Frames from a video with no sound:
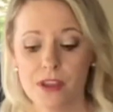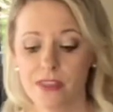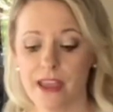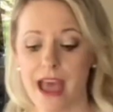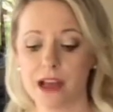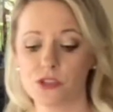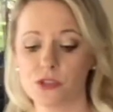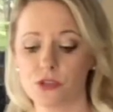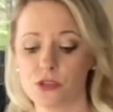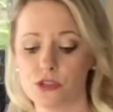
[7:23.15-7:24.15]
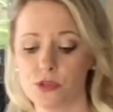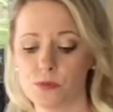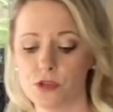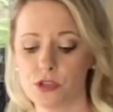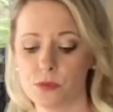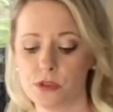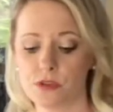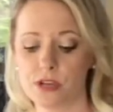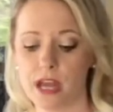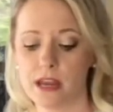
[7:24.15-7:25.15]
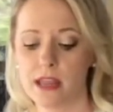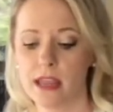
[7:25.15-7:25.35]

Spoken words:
They actually look super cute when they're done.